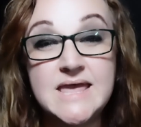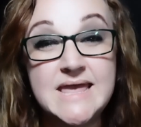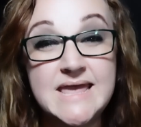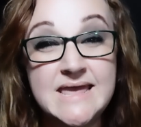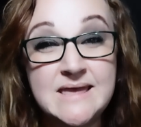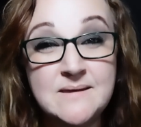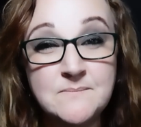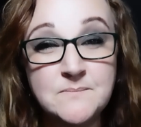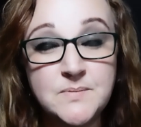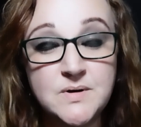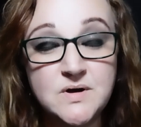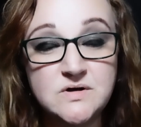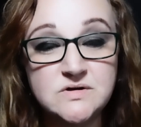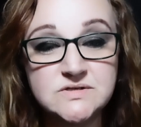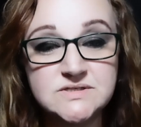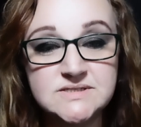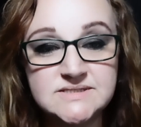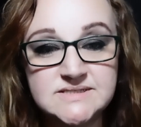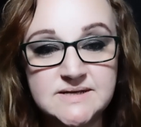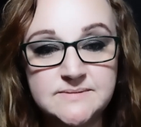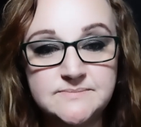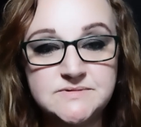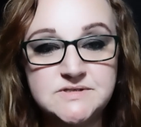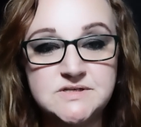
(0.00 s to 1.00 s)
Impulse
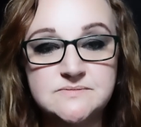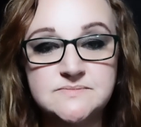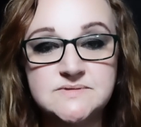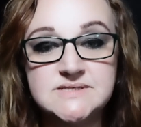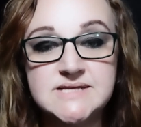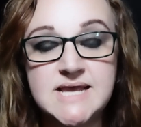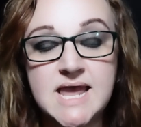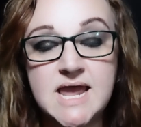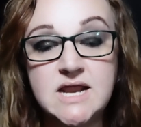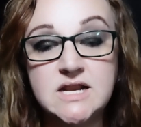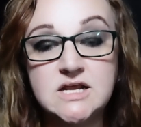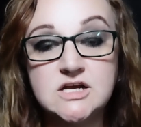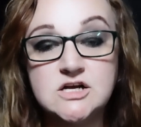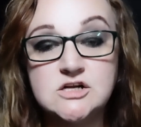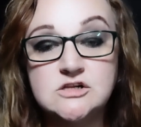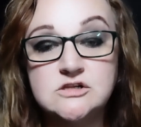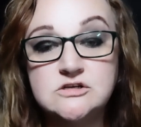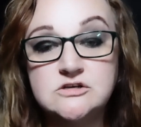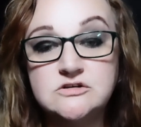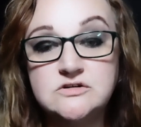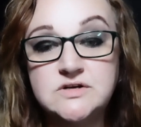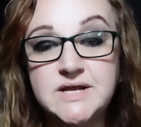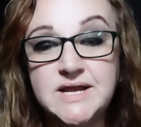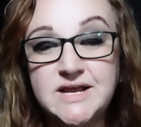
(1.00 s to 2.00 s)
symptoms can
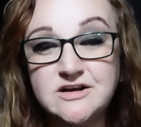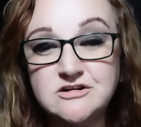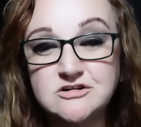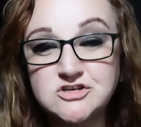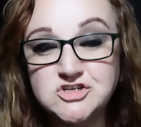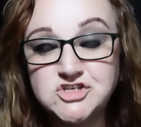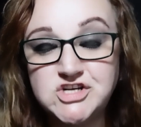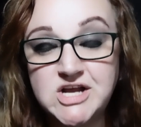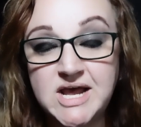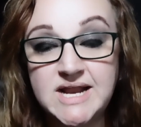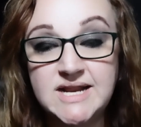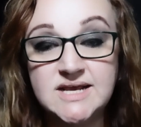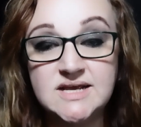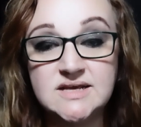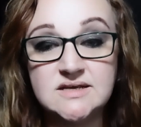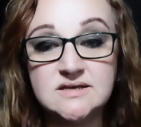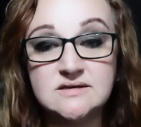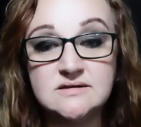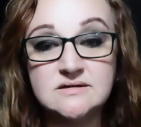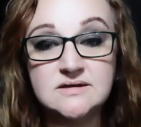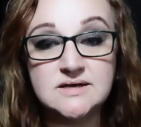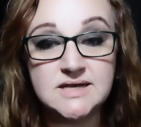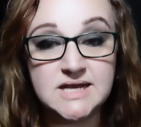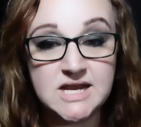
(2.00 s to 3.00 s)
include energetic,
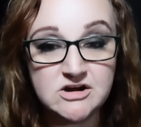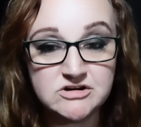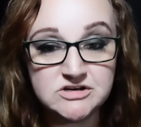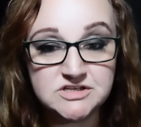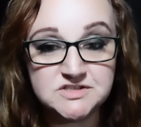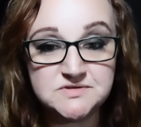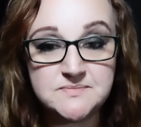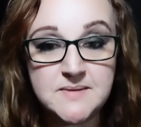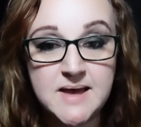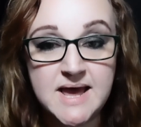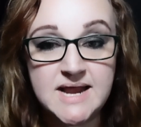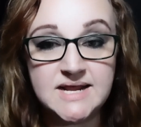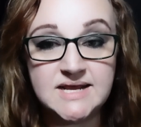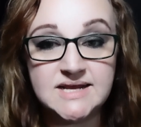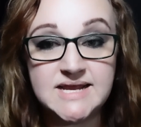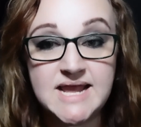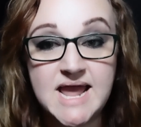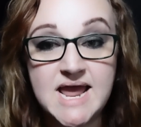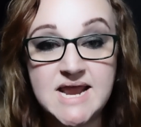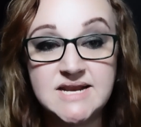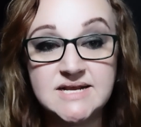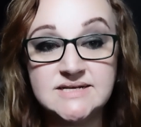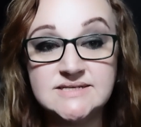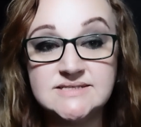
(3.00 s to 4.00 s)
charismatic,
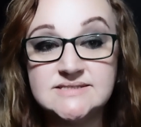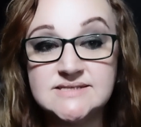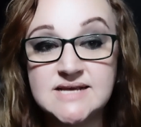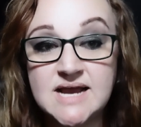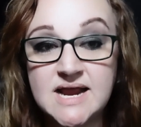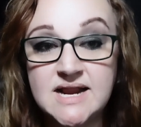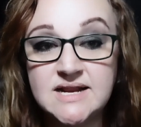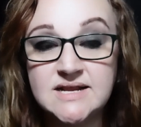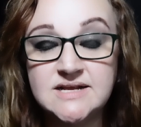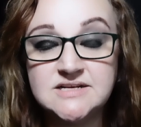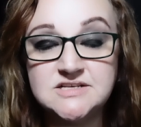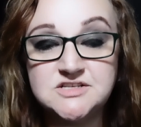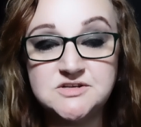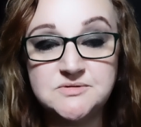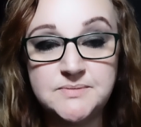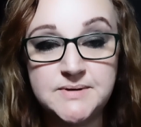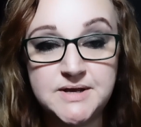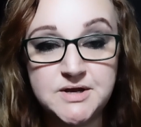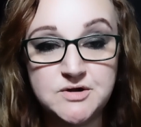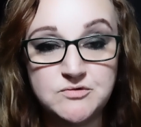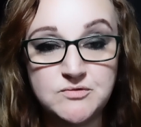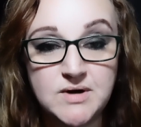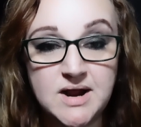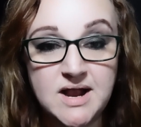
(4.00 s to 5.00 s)
and exciting to
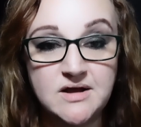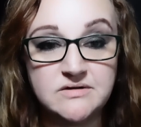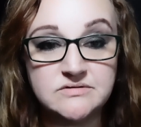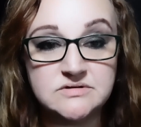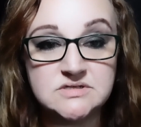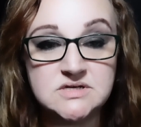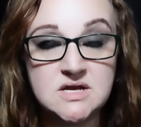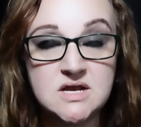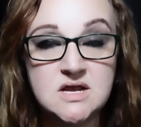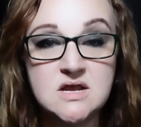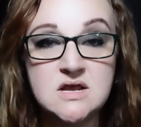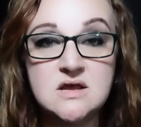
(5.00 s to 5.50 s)
be around.